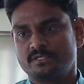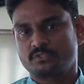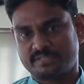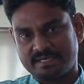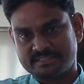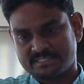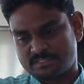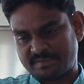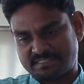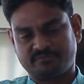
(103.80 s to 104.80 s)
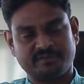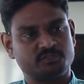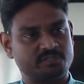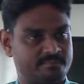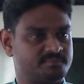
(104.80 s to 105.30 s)
So there is a specific
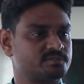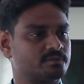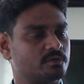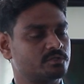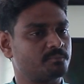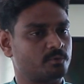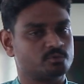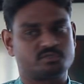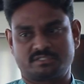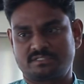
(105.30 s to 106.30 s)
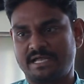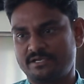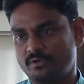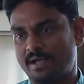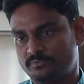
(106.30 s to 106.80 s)
steps or the process
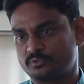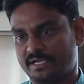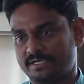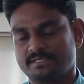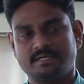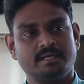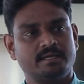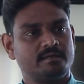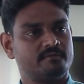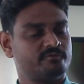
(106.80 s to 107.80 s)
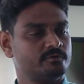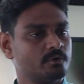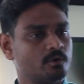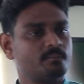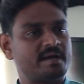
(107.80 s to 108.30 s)
that you have to write. If you
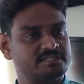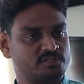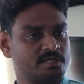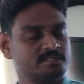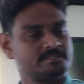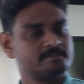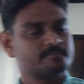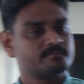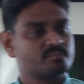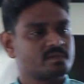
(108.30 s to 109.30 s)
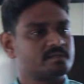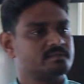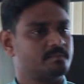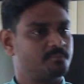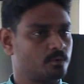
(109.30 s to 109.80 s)
know by chance
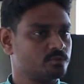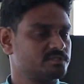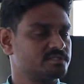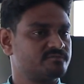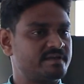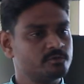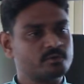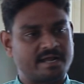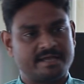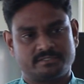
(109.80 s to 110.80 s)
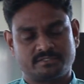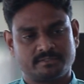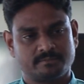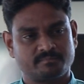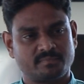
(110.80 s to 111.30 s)
the process when you write
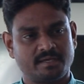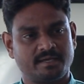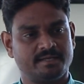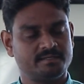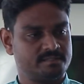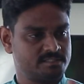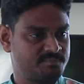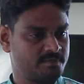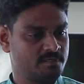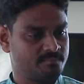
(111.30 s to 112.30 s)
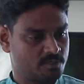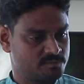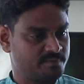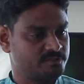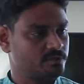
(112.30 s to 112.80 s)
in this particular
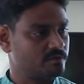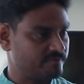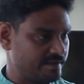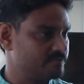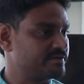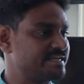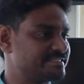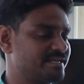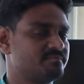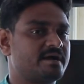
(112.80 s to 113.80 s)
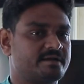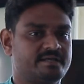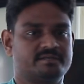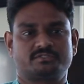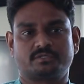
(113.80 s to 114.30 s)
prospect of advertising and
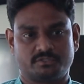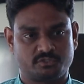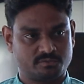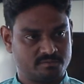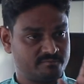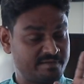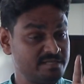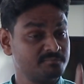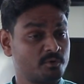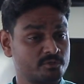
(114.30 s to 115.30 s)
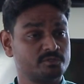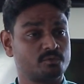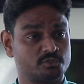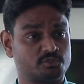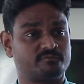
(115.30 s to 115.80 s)
marketing research, very important
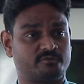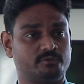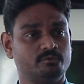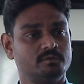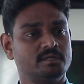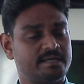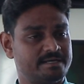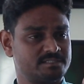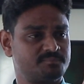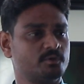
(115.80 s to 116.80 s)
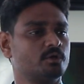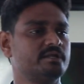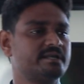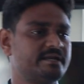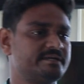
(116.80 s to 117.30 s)
question for you. It is
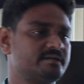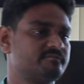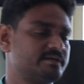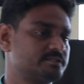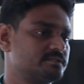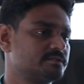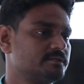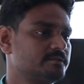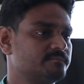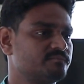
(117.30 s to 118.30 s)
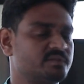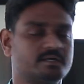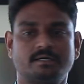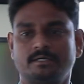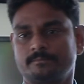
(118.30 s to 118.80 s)
purely related with
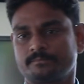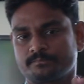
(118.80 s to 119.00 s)
the